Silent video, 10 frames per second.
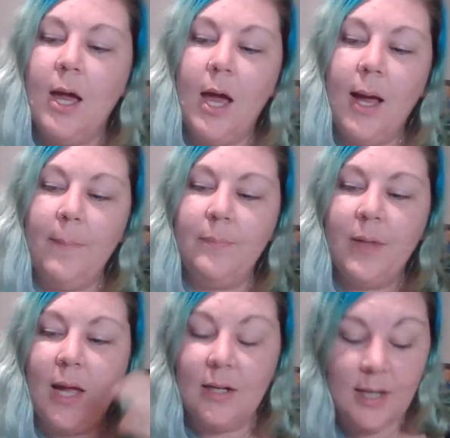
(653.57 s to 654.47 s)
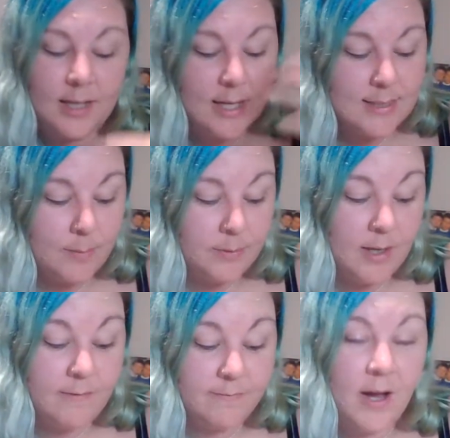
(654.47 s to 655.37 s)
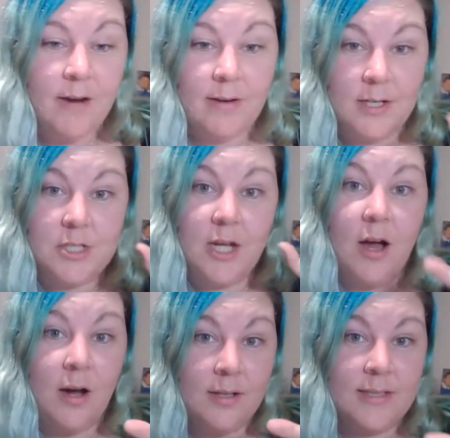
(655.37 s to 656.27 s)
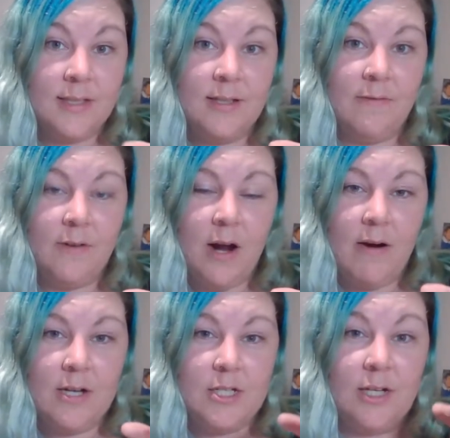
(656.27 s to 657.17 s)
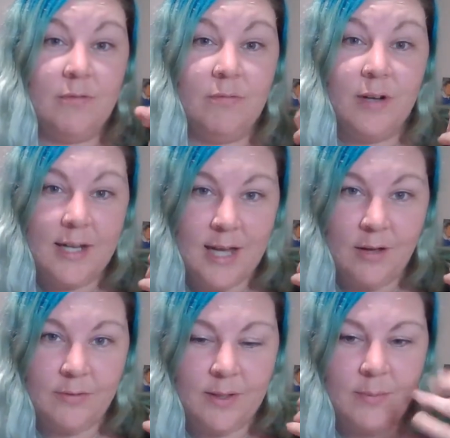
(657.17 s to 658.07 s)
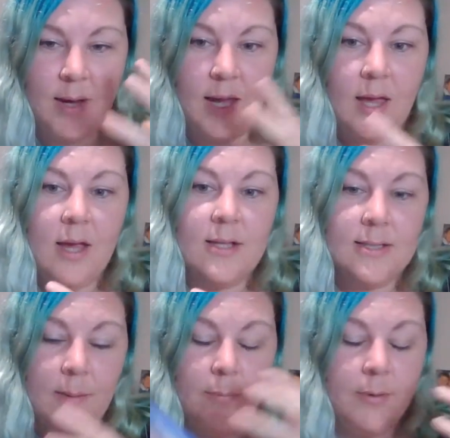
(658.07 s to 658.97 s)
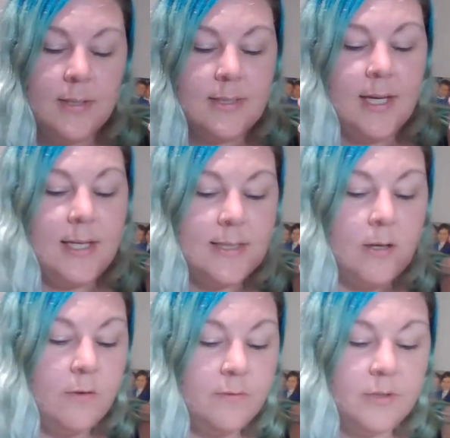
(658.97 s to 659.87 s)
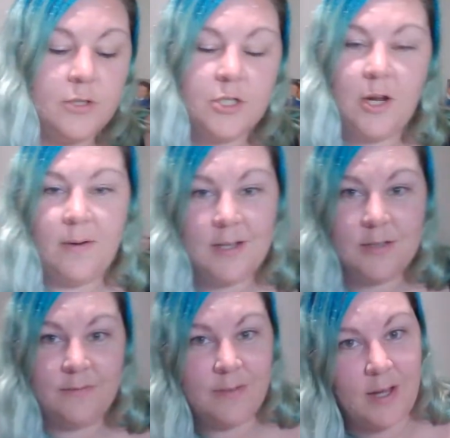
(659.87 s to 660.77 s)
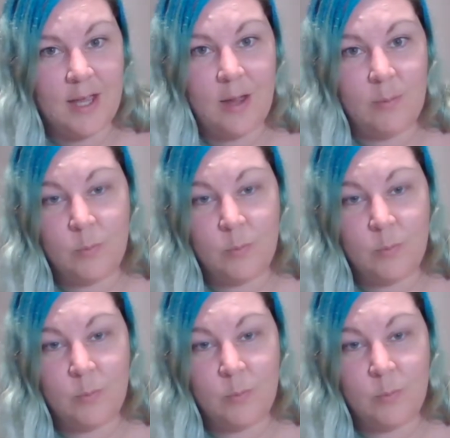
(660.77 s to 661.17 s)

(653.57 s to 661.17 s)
And like I said, with that fire energy, harnessing that fire energy in a really healthy way. Temperance is often shown as fire and